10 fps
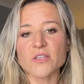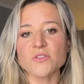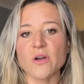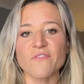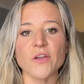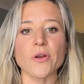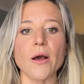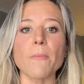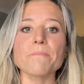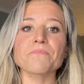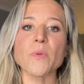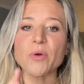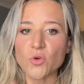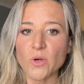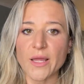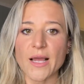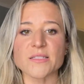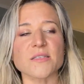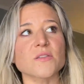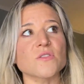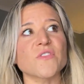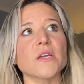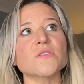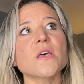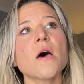I still got to figure it out, but you will get access to those videos.